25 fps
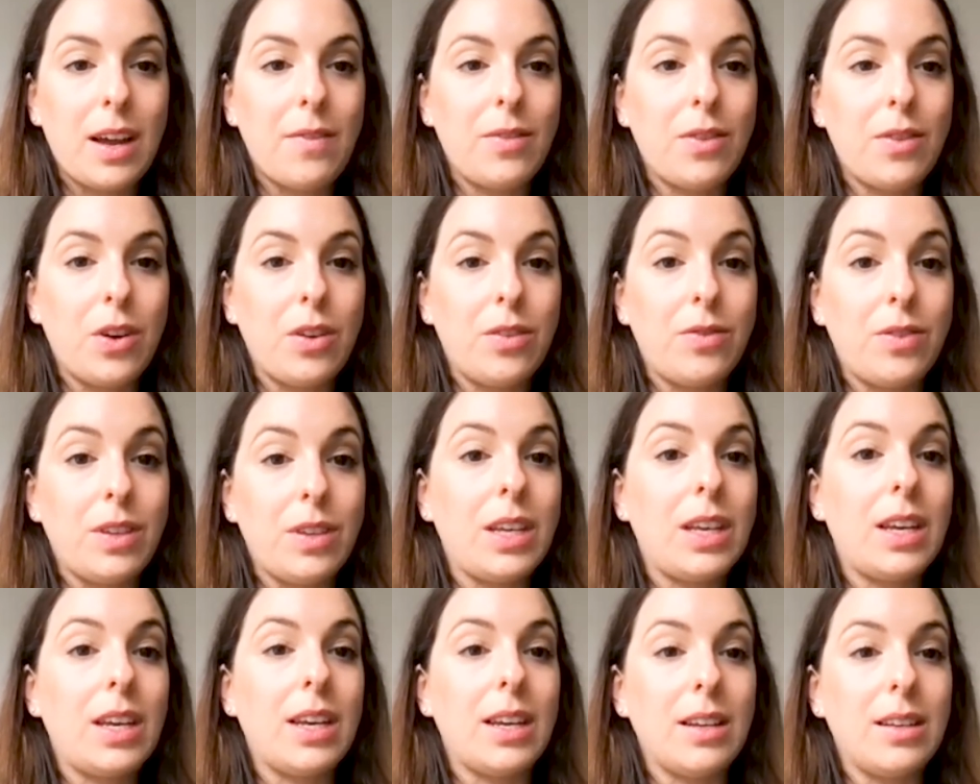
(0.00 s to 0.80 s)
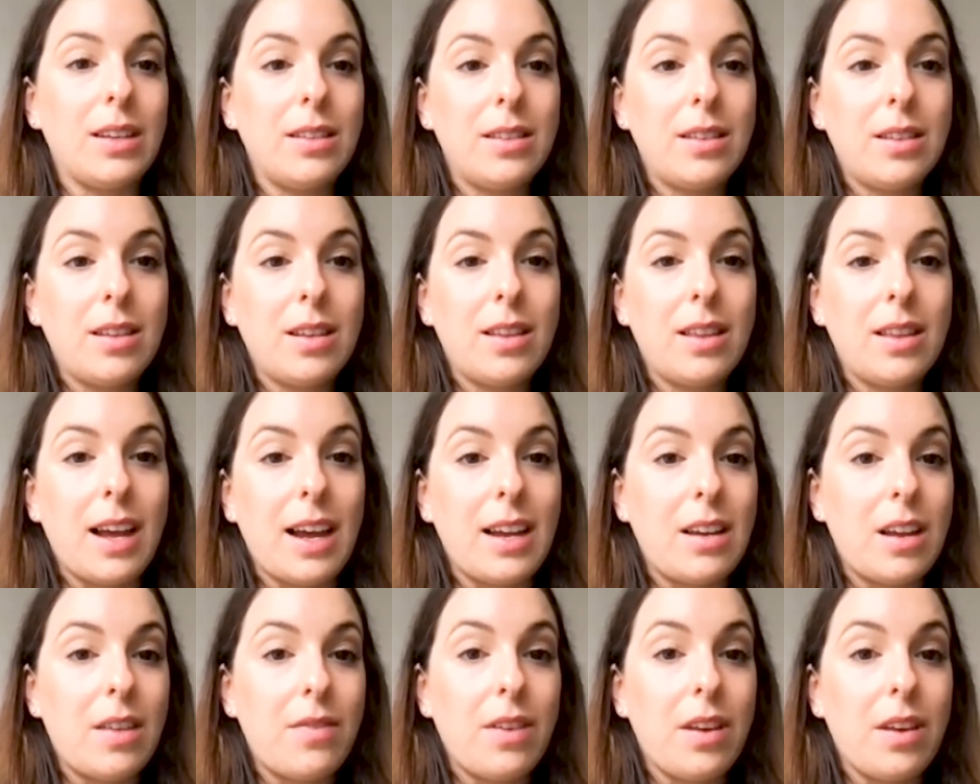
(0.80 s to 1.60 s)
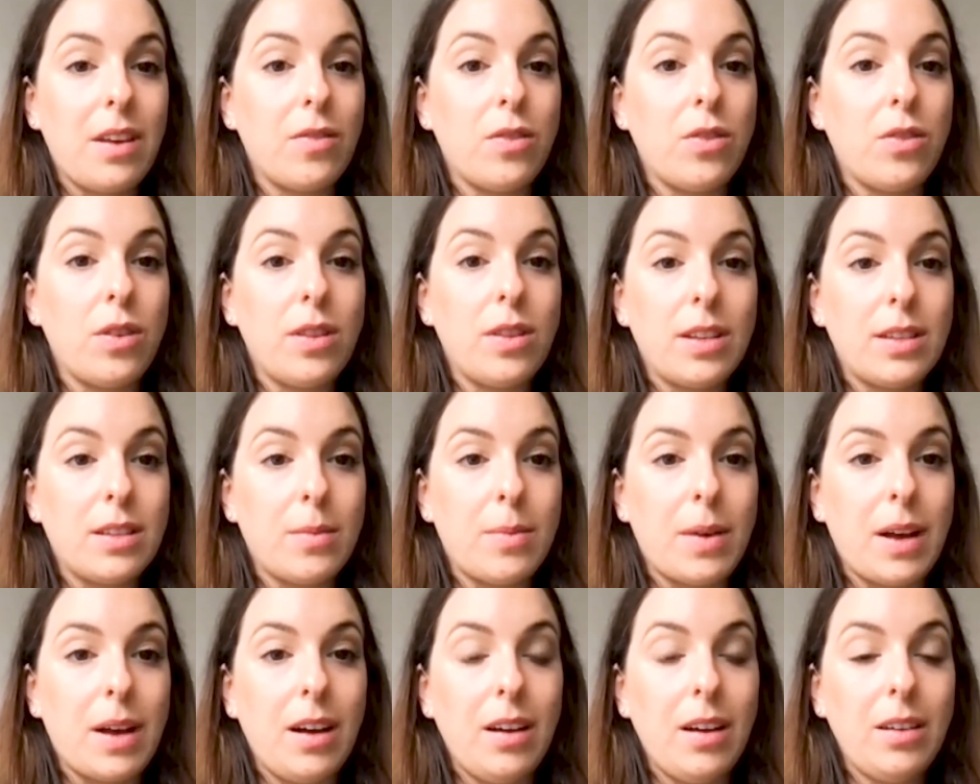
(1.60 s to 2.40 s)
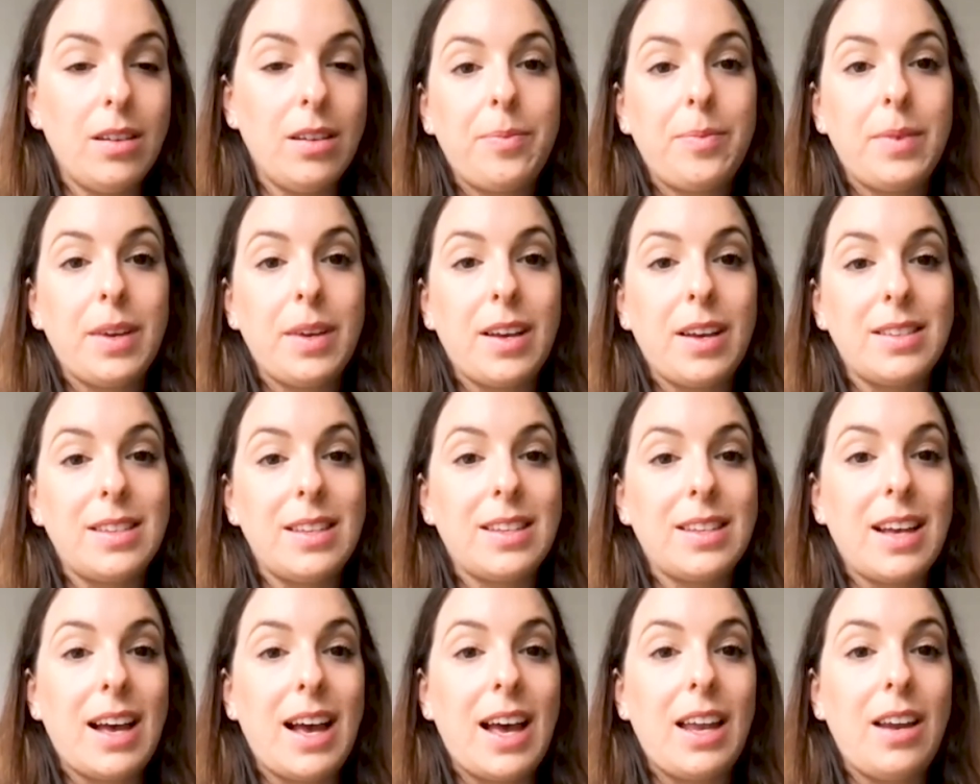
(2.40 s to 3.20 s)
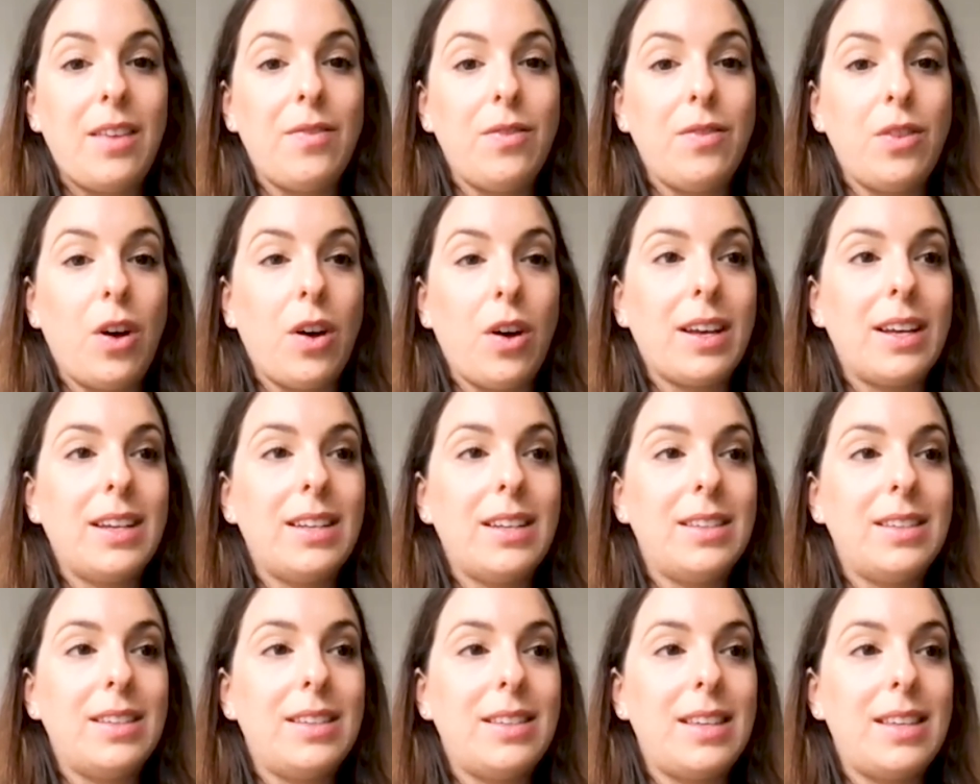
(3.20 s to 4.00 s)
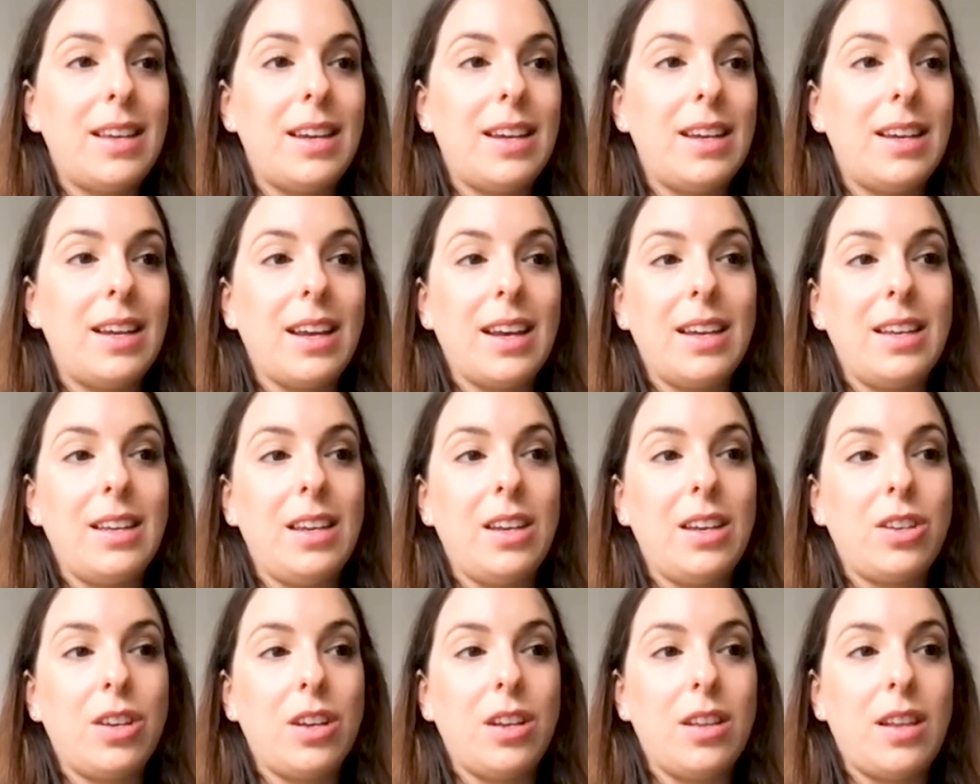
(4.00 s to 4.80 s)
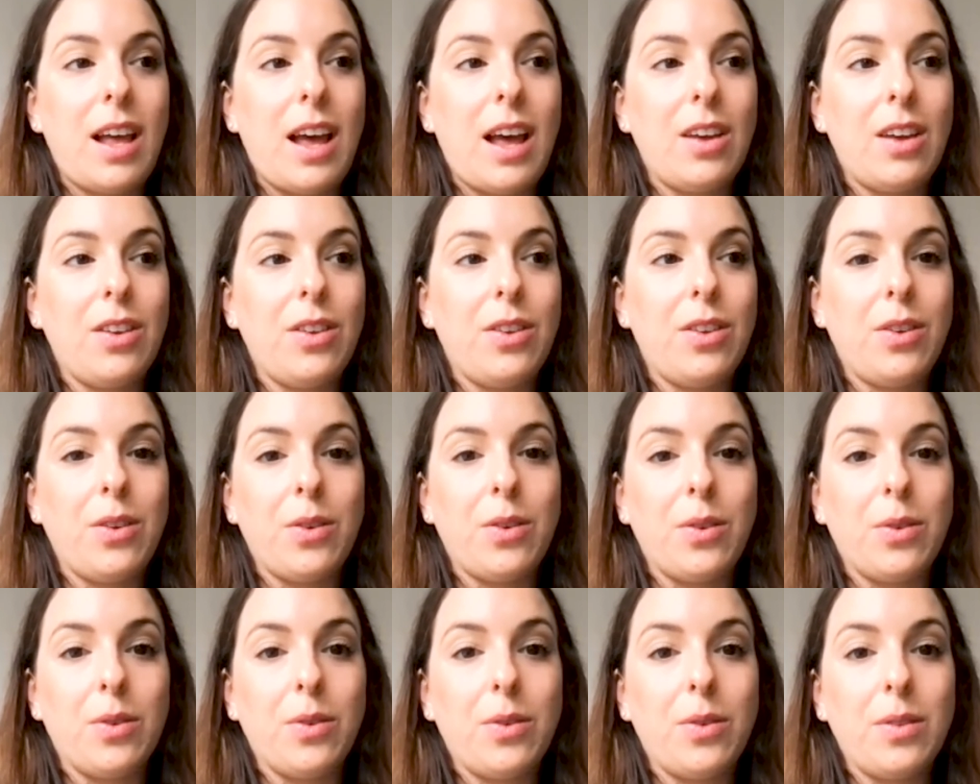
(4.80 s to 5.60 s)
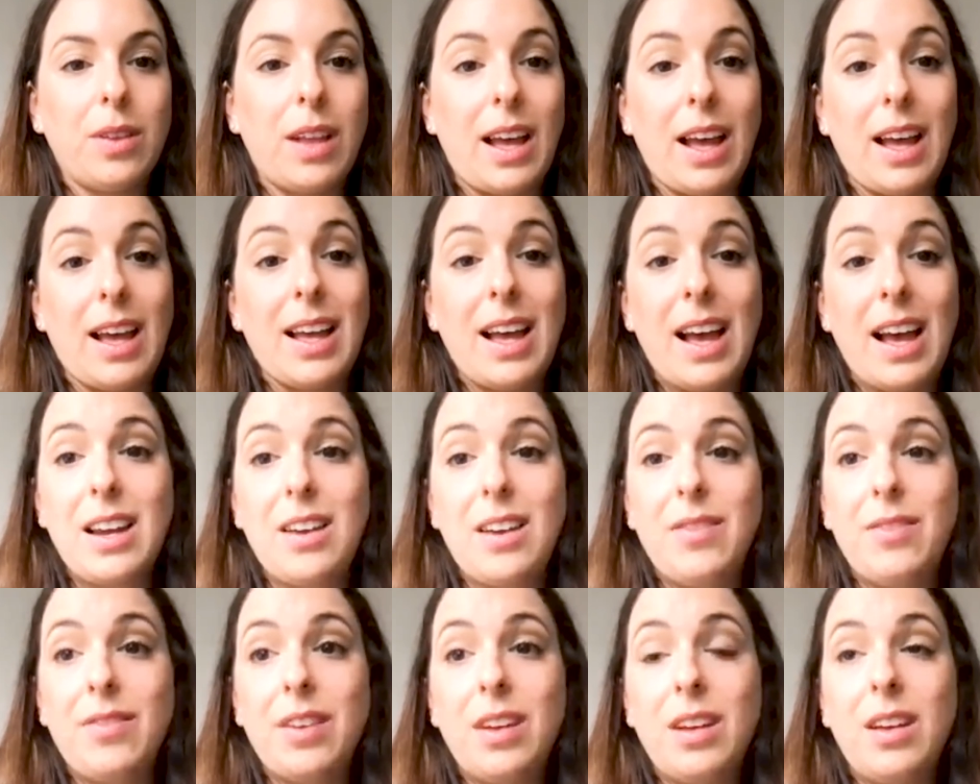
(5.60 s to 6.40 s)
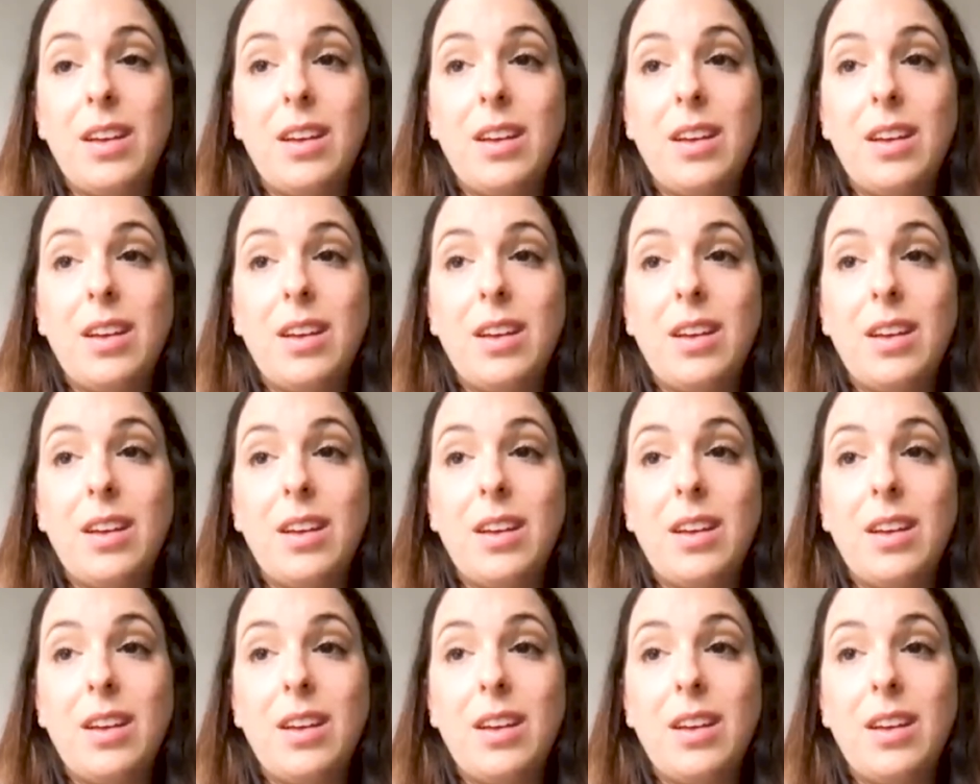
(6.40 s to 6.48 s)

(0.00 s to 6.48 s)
known for years that I never even knew this about, because it's kind of not considered a condition that you, like, I kind of,